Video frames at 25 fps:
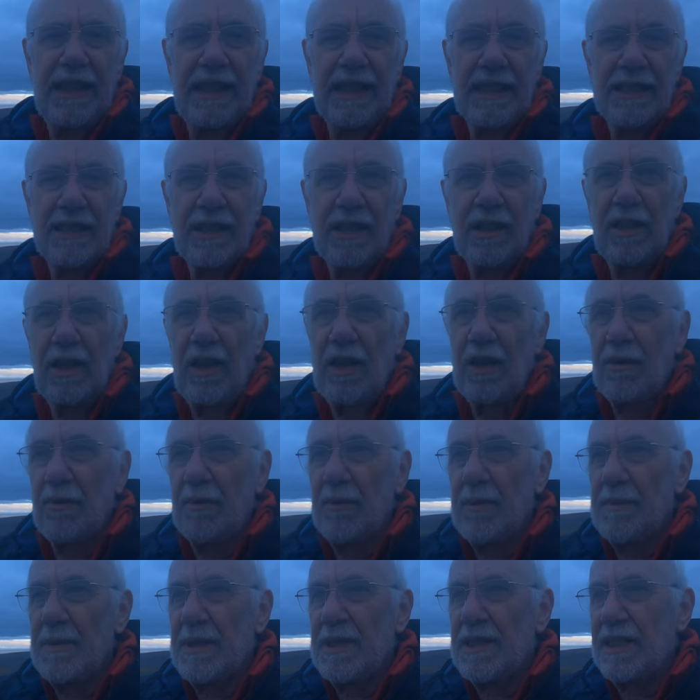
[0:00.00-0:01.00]
Eight o'clock,
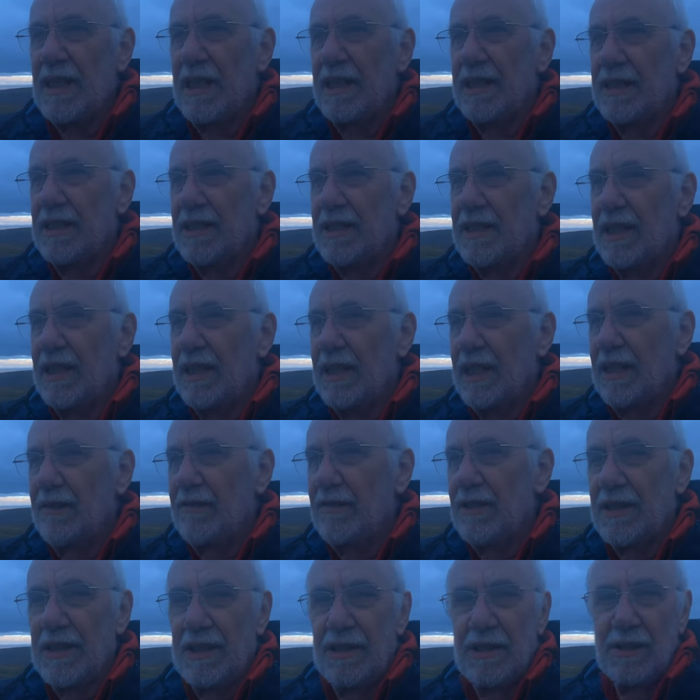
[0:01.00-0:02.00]
we've been sat in the tent
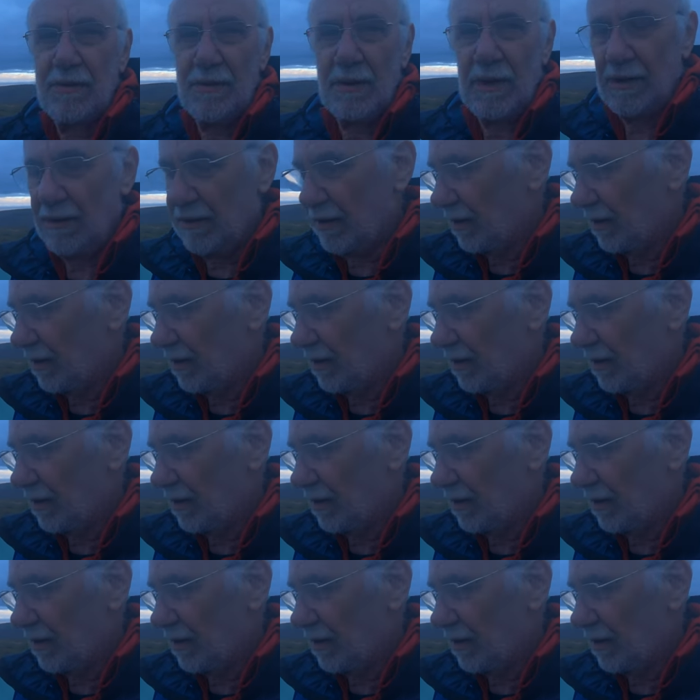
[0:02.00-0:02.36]
ever since we